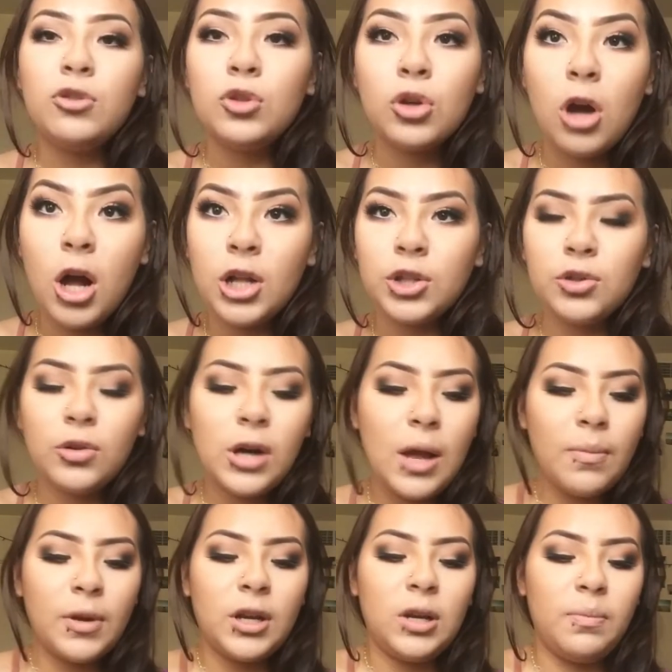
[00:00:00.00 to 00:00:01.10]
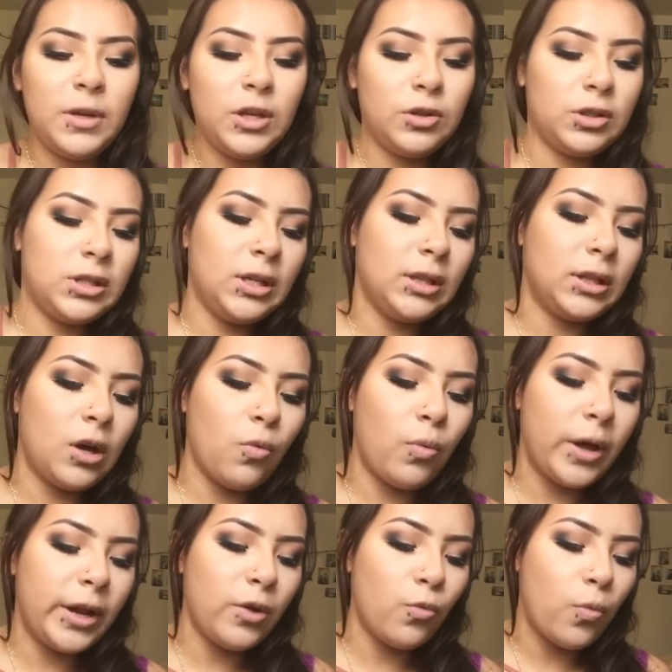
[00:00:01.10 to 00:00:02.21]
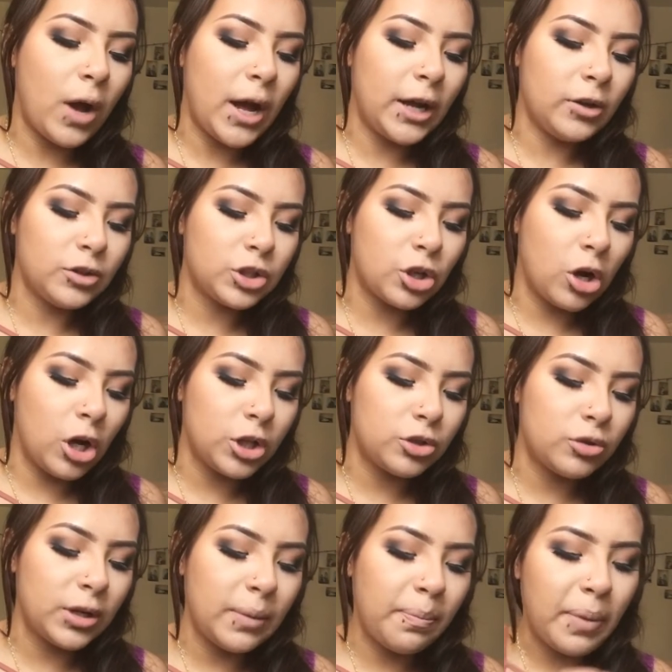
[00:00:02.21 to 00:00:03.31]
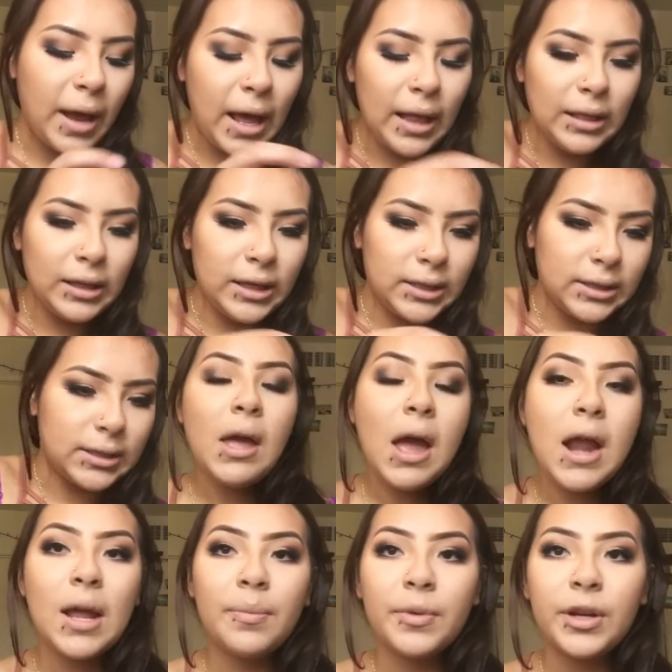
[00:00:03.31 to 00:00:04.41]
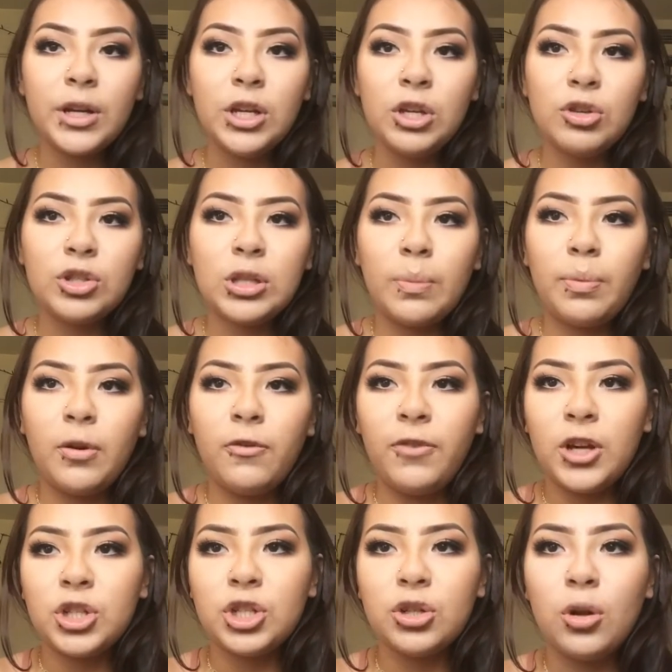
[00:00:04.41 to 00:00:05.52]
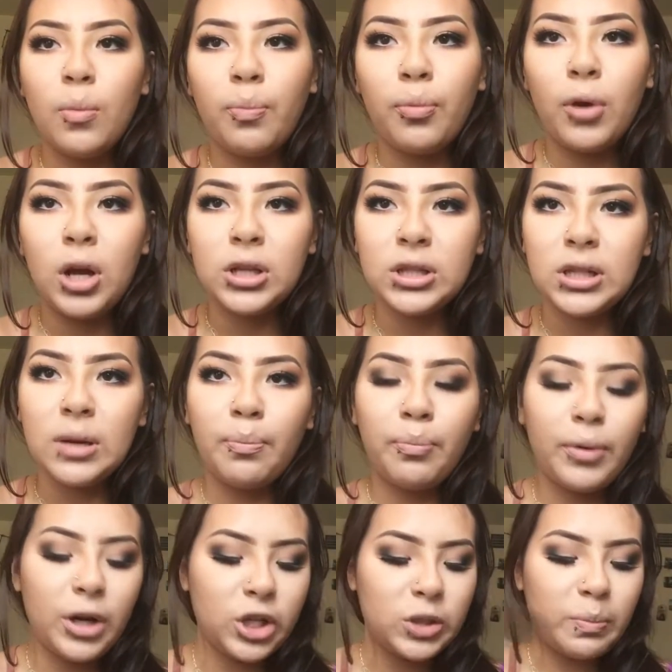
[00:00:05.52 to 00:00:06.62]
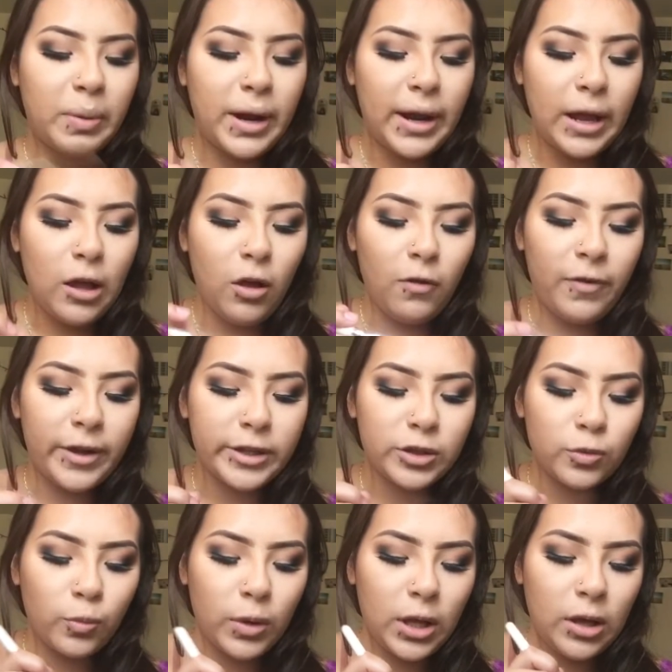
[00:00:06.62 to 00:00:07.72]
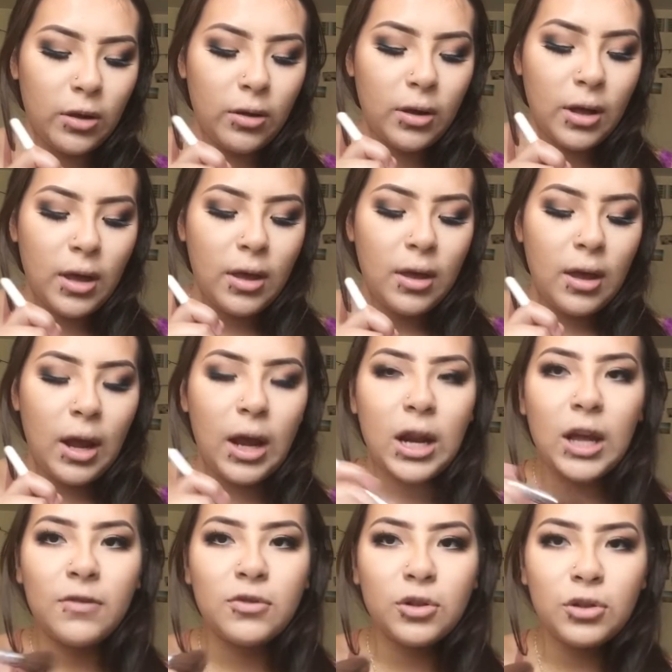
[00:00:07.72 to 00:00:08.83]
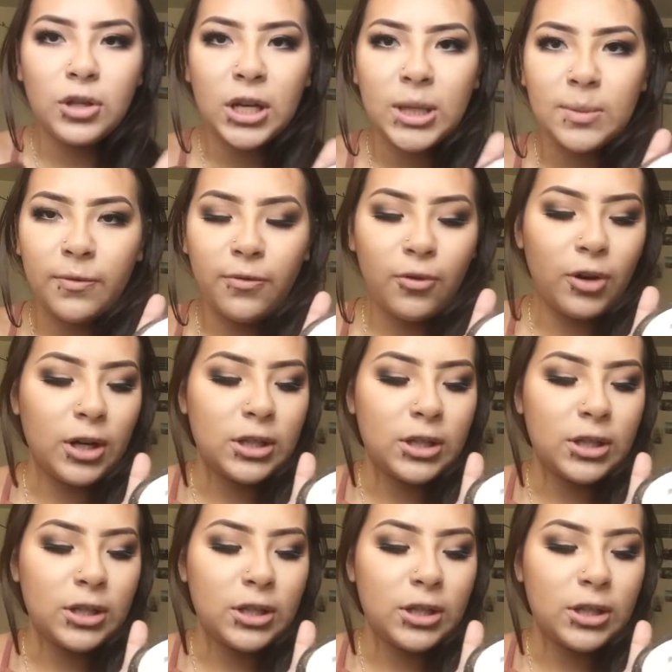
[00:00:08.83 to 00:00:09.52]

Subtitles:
to contour, I'm going to be using the Wet n Wild contouring palette, and I'm going to use a professional bronzing brush by e.l.f. as well. And I told you guys before,